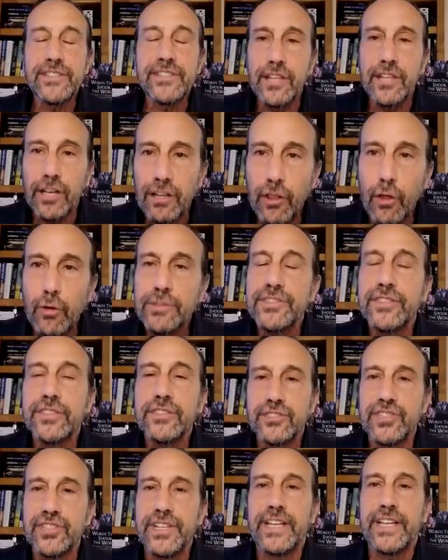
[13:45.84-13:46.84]
the
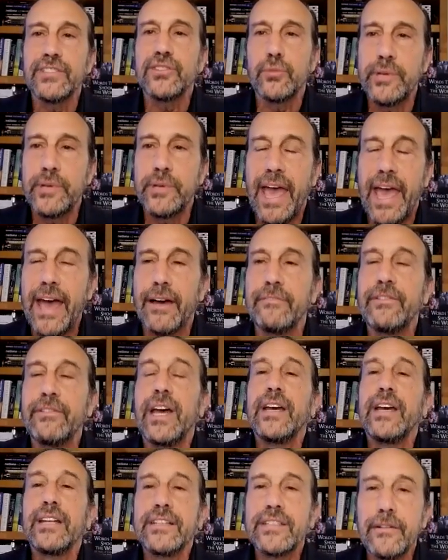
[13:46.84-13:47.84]
closest chance we have
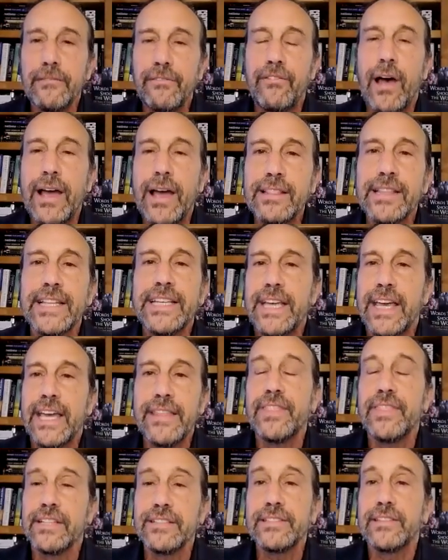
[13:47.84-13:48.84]
to finally
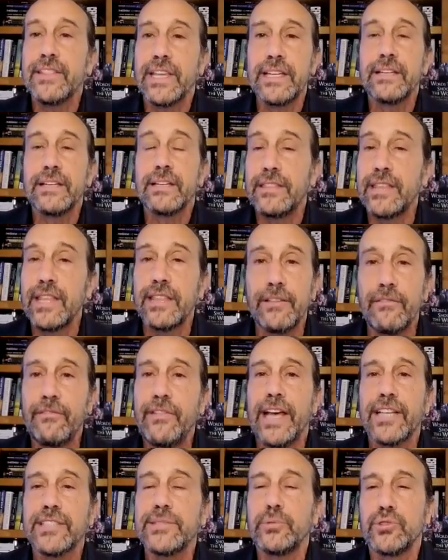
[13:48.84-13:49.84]
get this thing that the
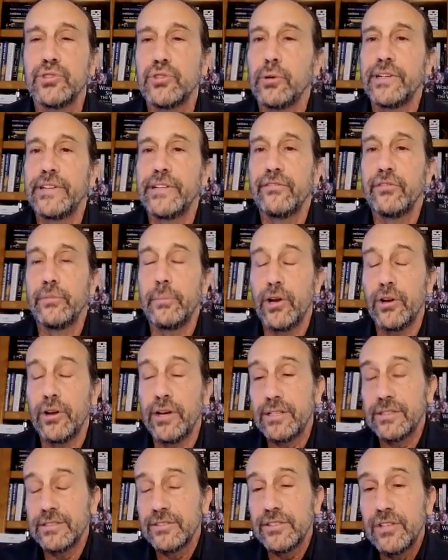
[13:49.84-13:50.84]
vast majority of
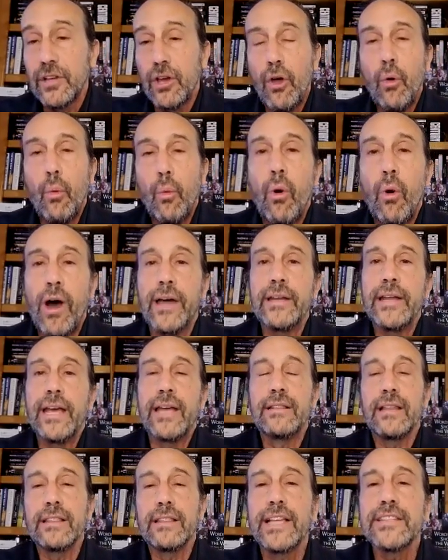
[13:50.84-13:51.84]
Americans want.
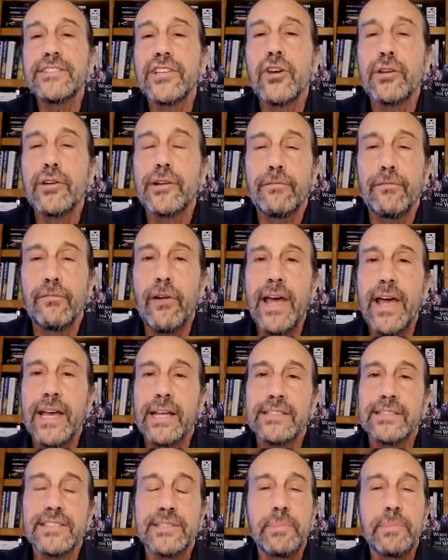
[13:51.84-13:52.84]
And let's go to
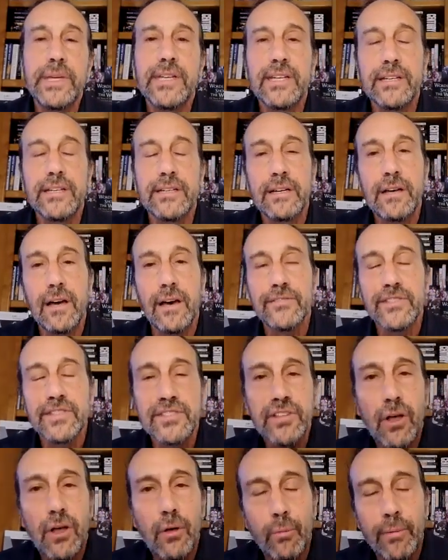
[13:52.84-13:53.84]
Fred. Speaking of
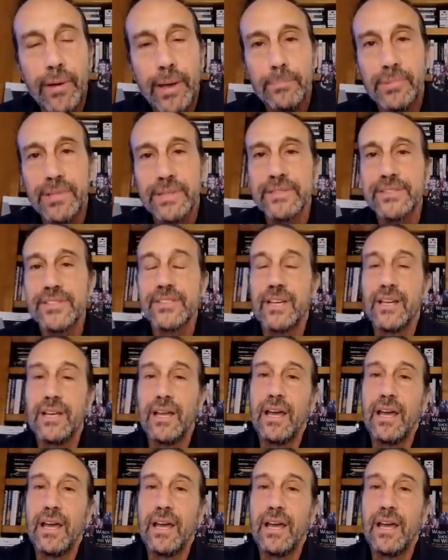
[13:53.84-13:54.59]
assault weapons,